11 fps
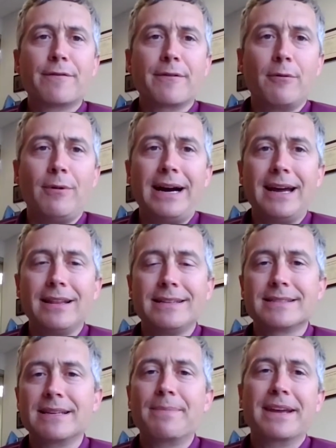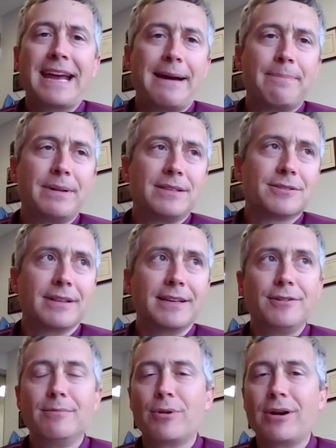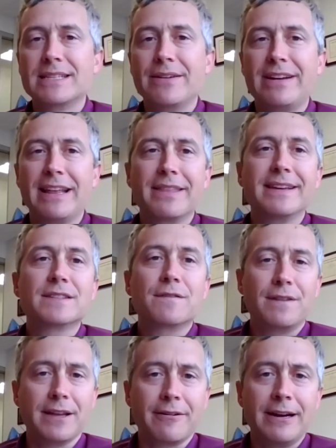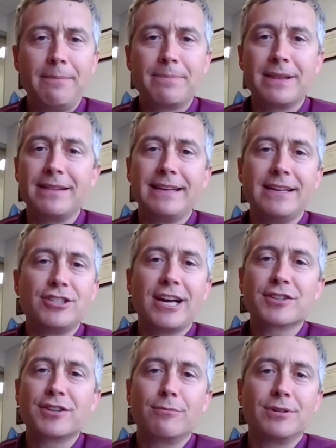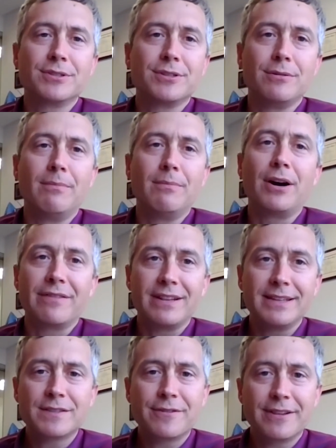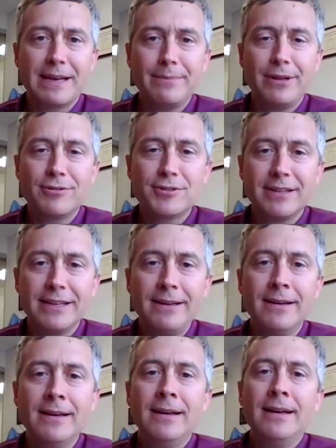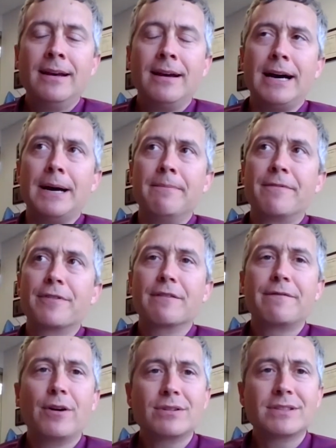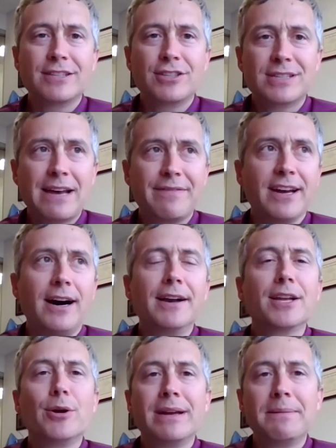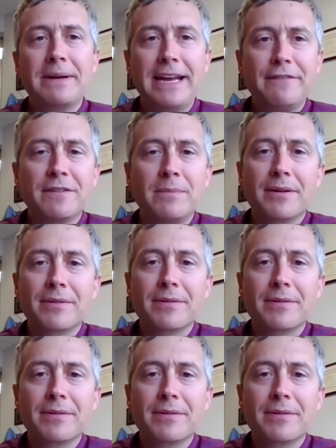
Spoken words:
for a while and something happens, or they do more activity and things flare up, that the injection will do marvelous for them usually. For the folks that just have the ongoing pain from